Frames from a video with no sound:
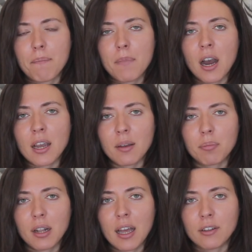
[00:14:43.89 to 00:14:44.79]
my
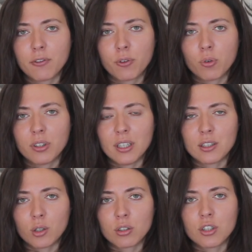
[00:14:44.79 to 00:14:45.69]
plan for these
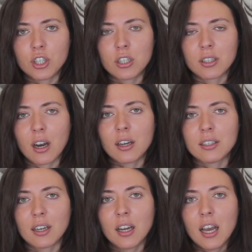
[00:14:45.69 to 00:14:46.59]
stocks and shares
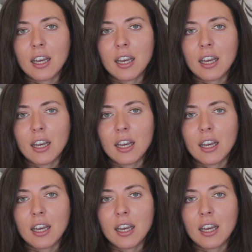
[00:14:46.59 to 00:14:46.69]
ISA